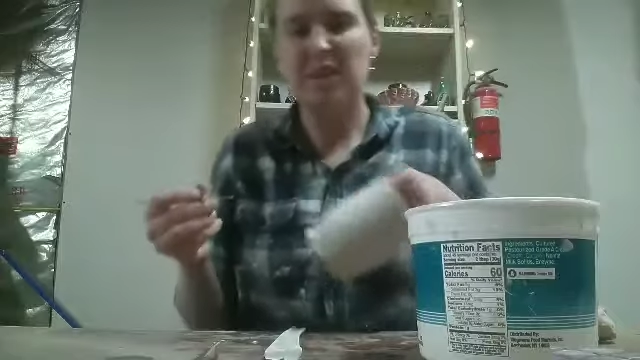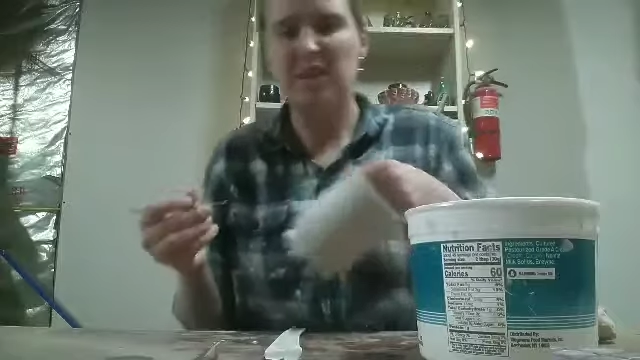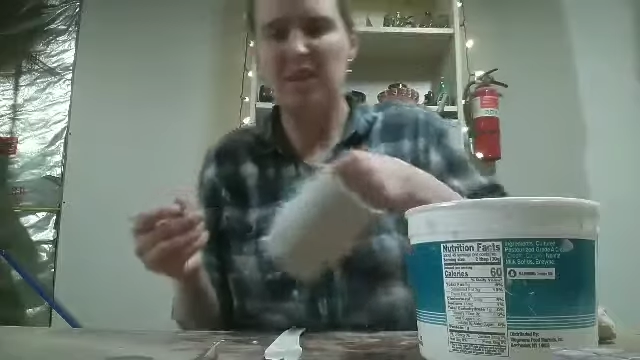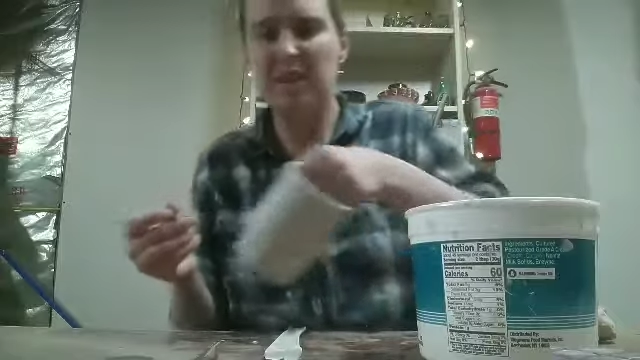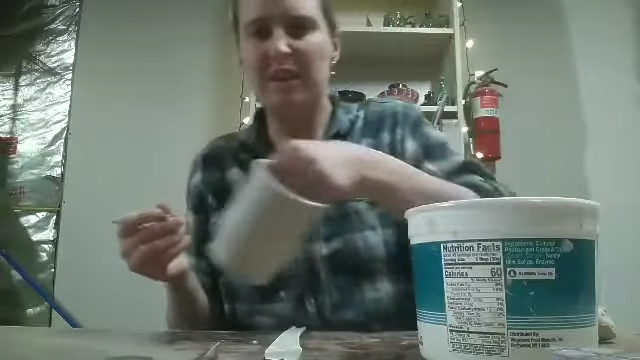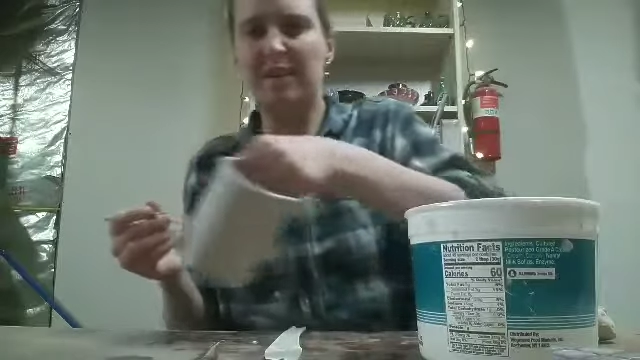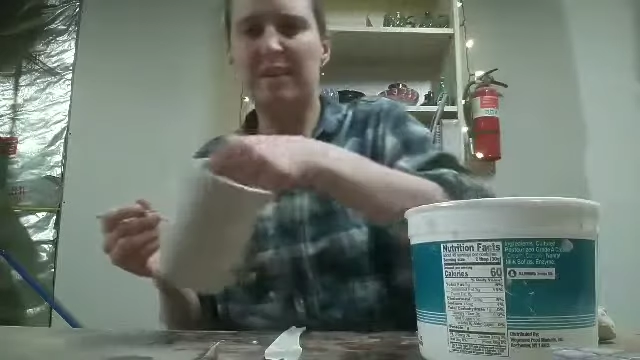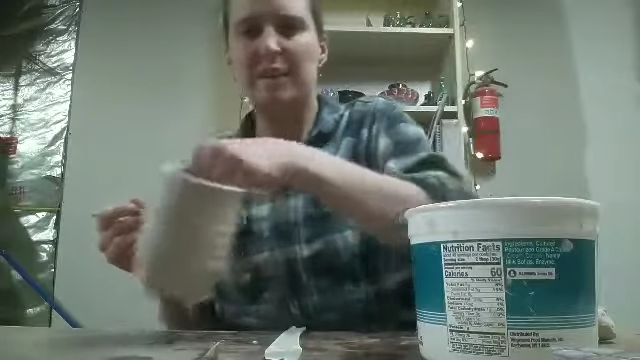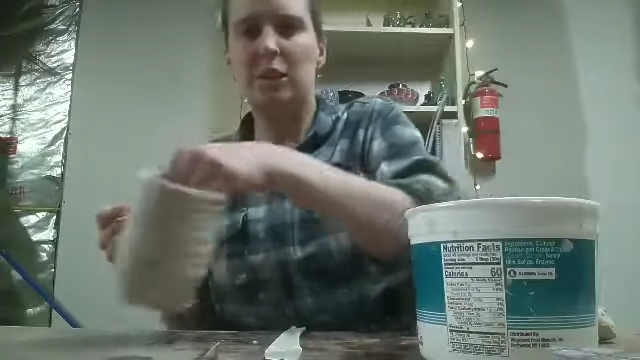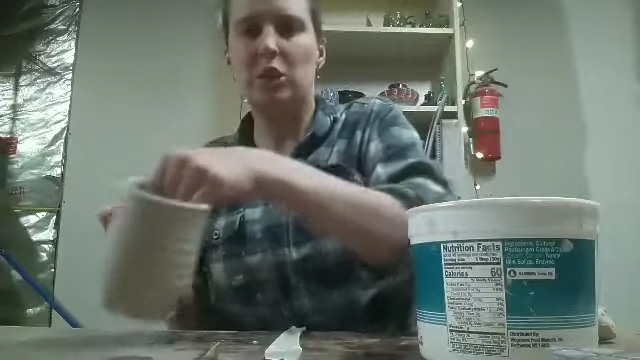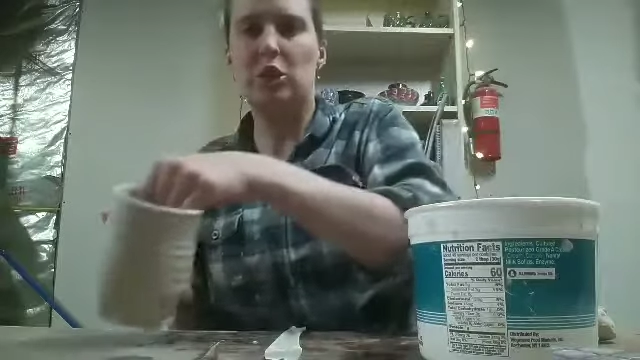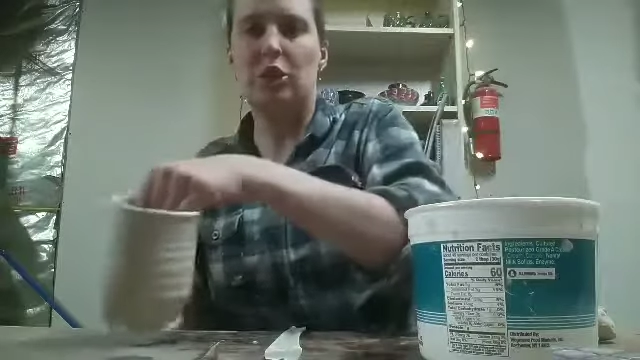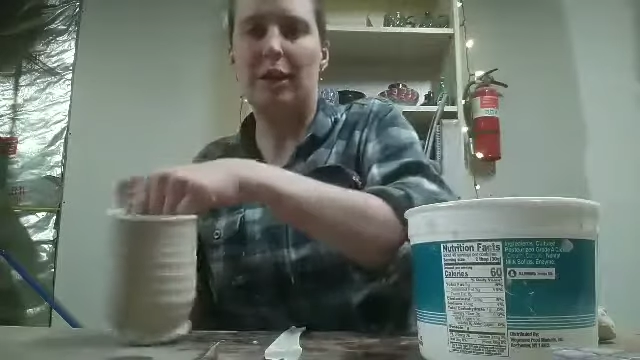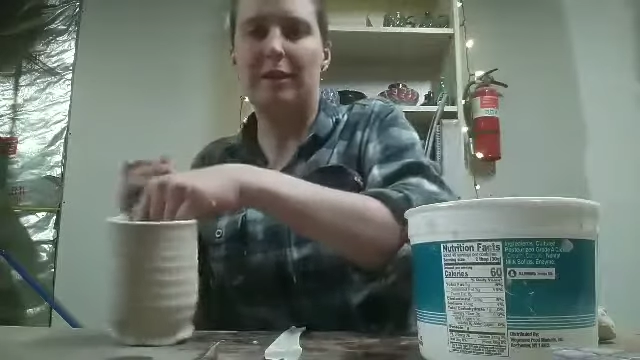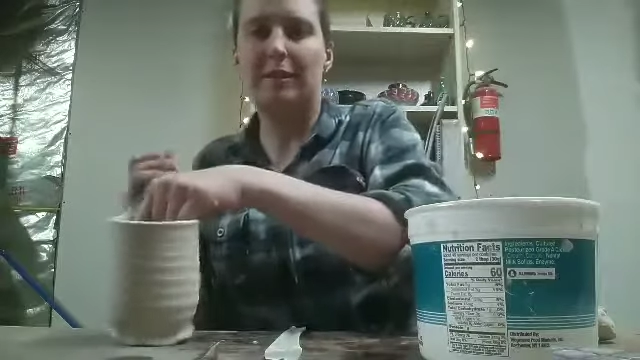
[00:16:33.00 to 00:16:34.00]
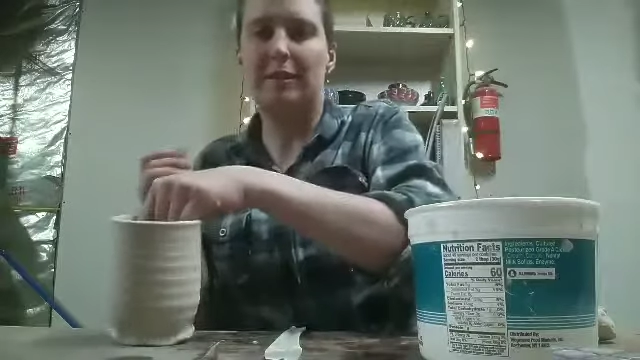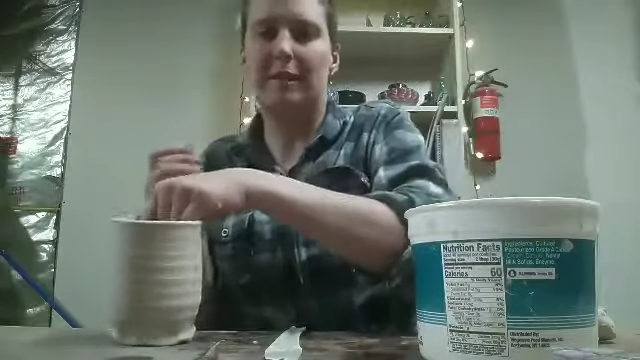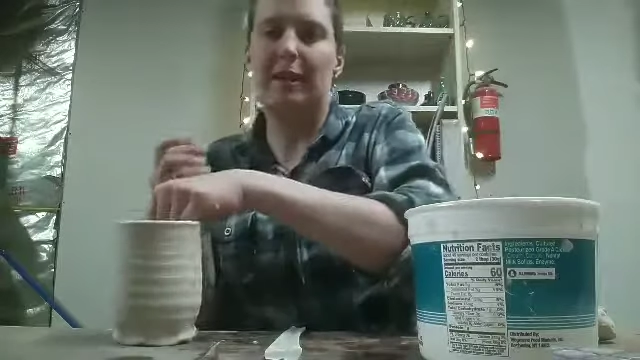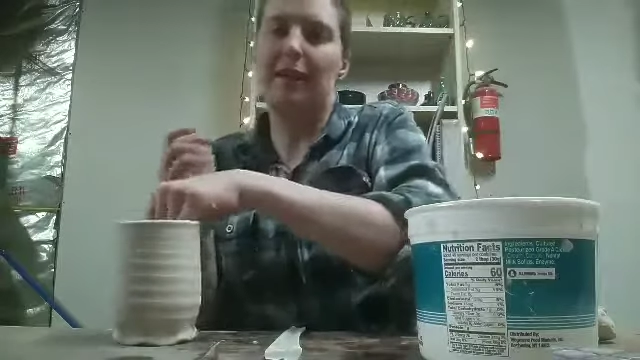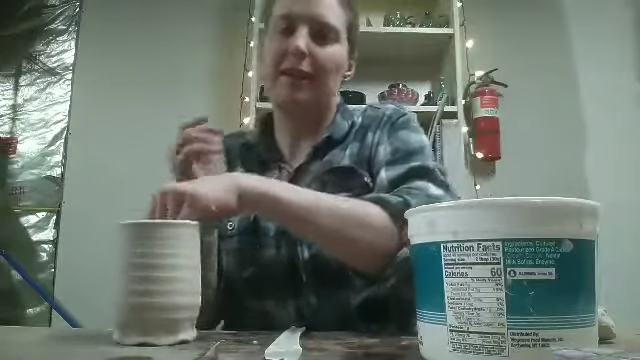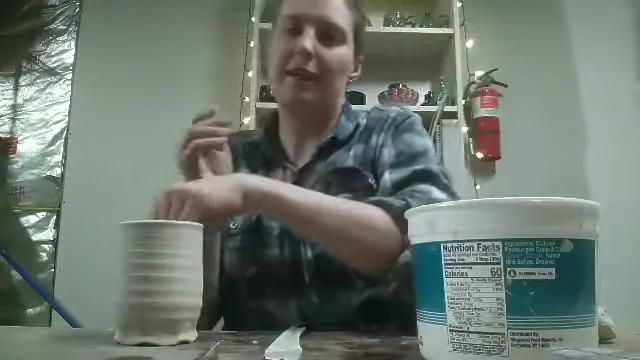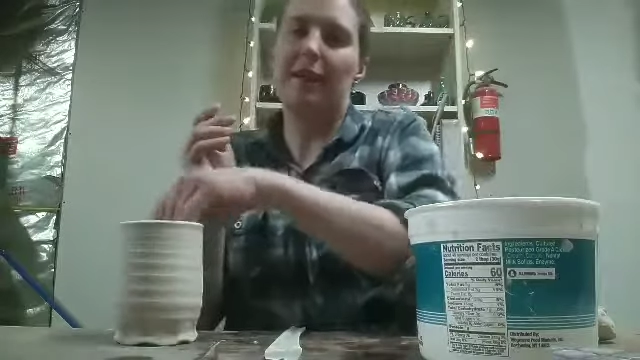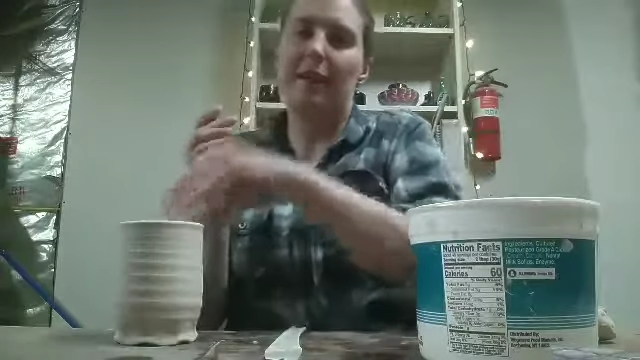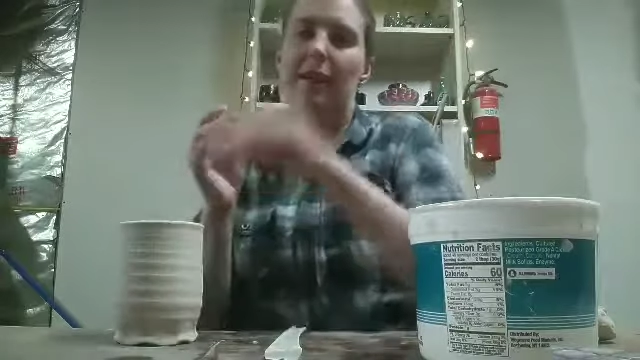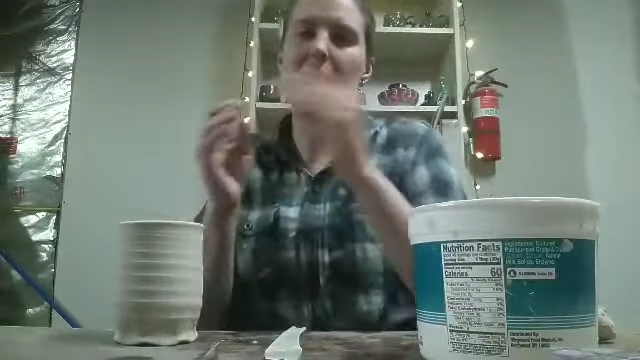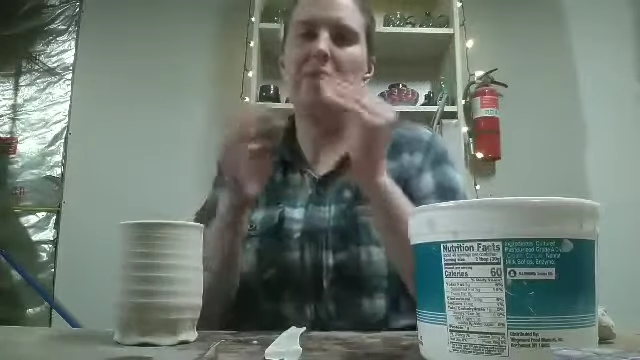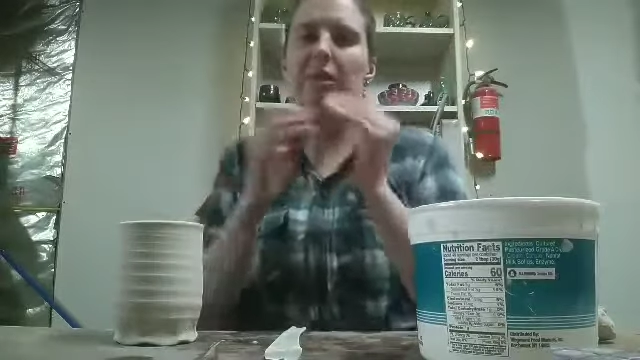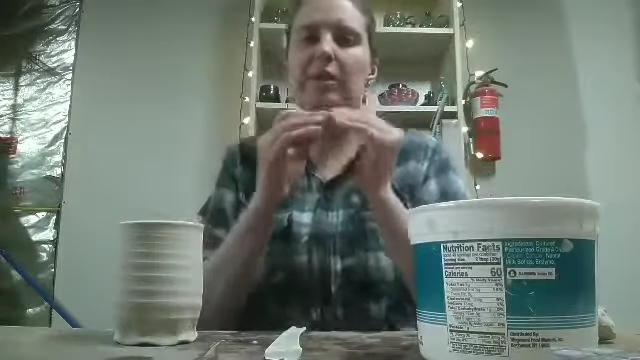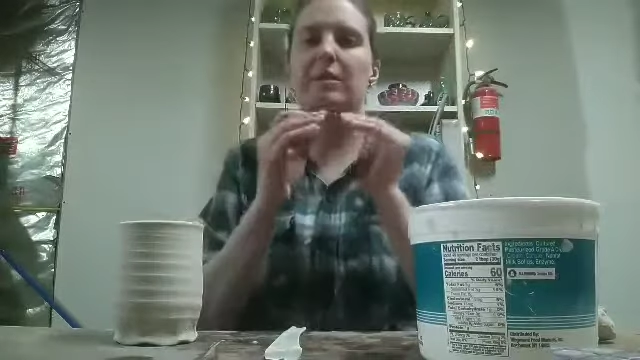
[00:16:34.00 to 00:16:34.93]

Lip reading: So this integrates the clay together.